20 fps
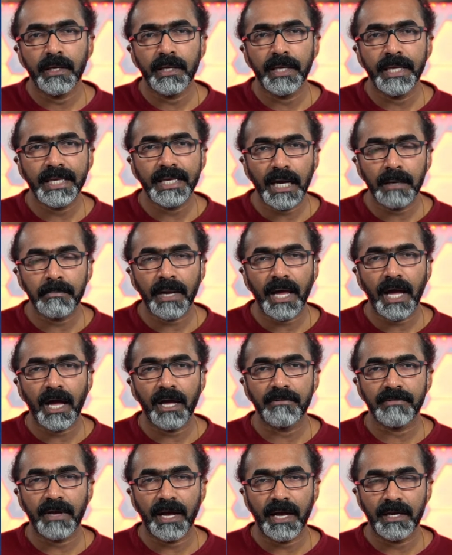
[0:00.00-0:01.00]
Ecamm
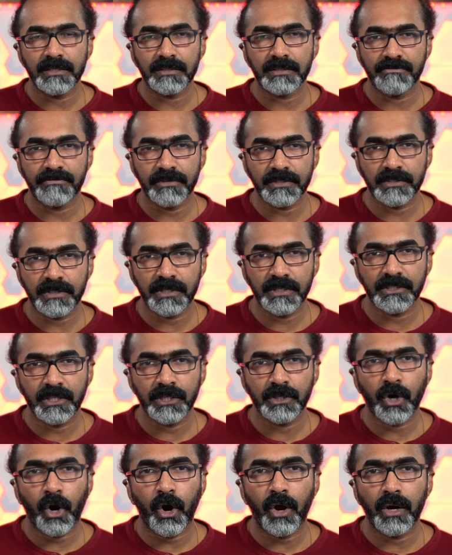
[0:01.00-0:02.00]
Live has a
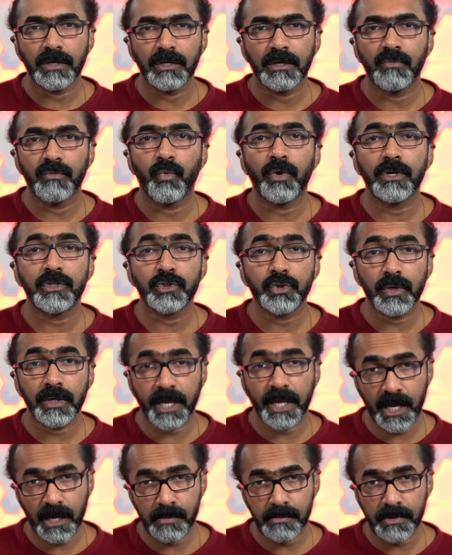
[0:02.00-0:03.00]
facility called virtual
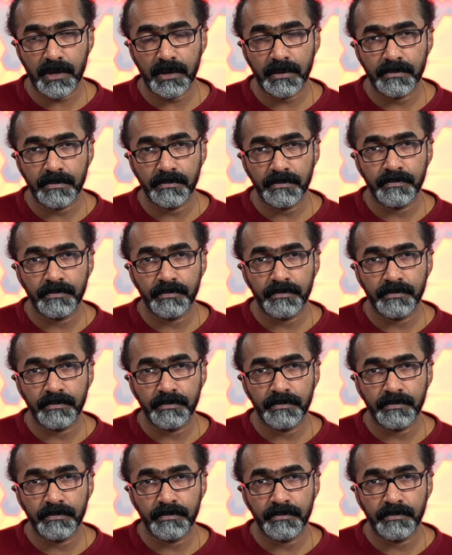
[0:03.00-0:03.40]
camera.